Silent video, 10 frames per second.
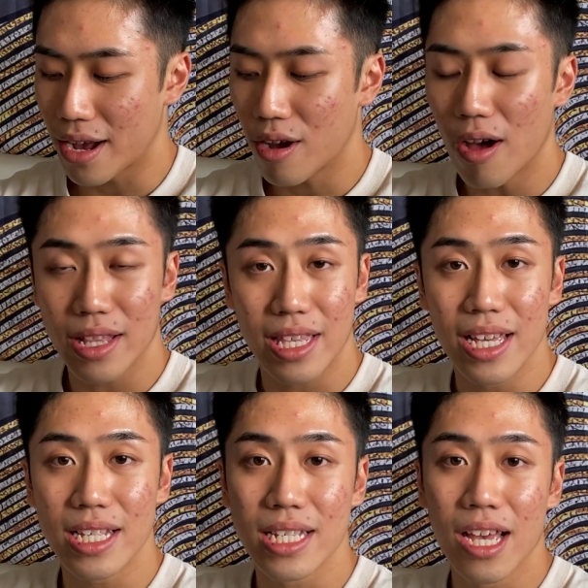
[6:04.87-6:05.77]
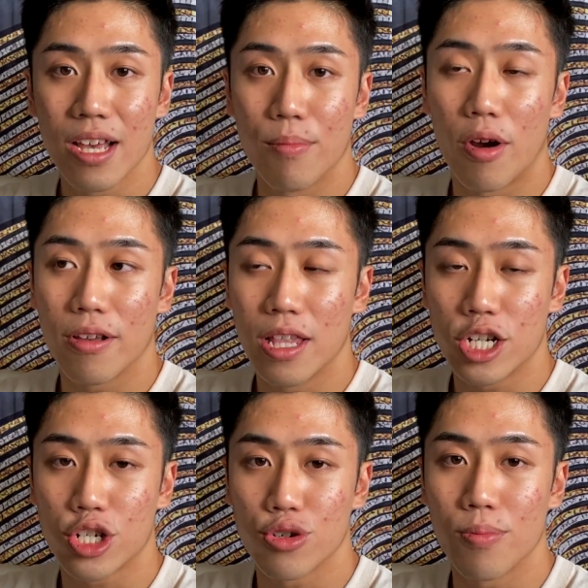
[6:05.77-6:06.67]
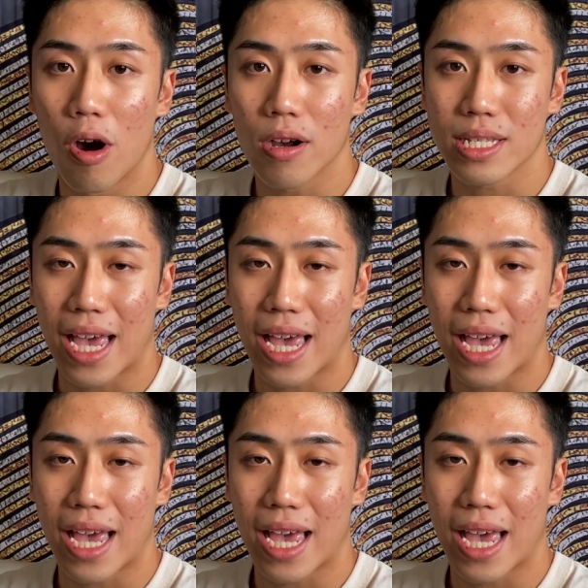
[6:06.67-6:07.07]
got this modular shoebox